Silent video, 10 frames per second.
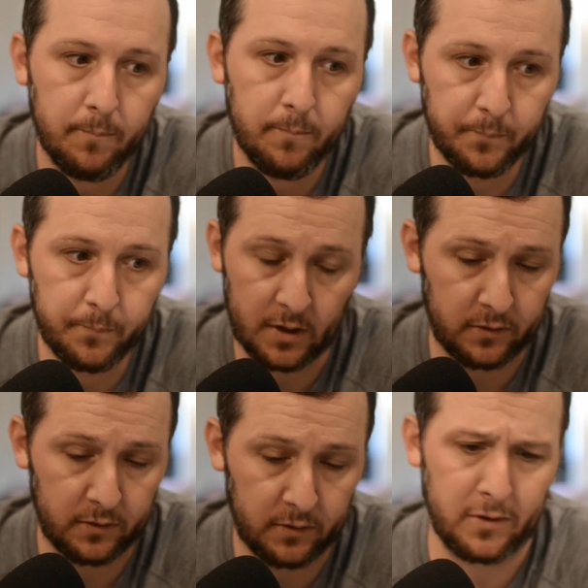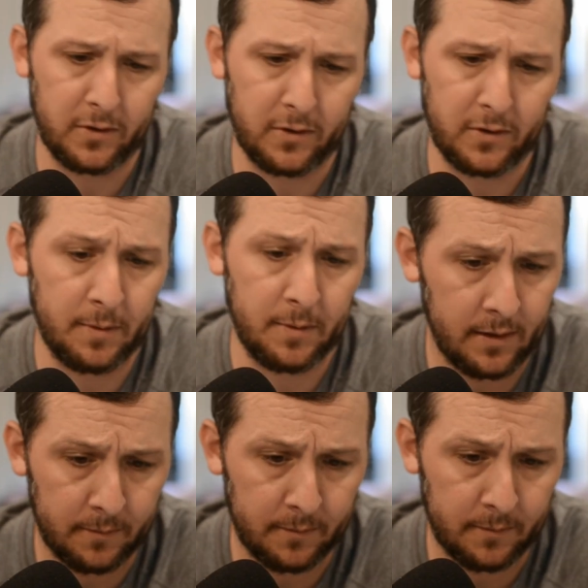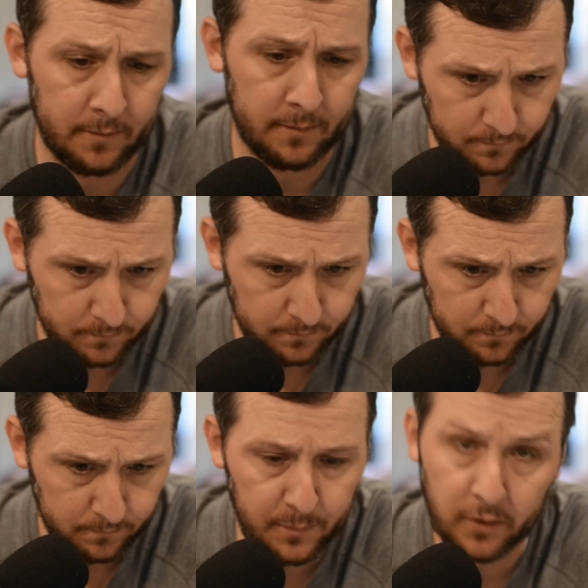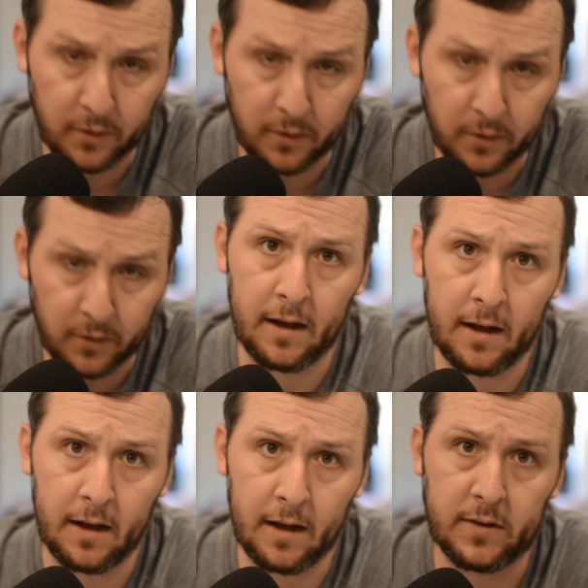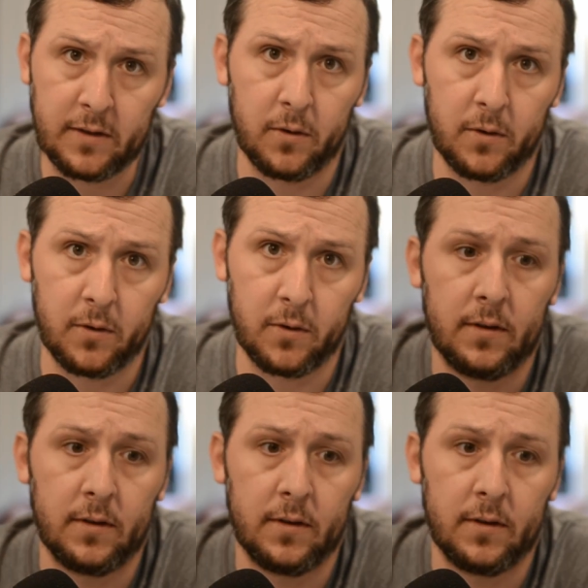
not just of your time and money, but also of your talents and your resources and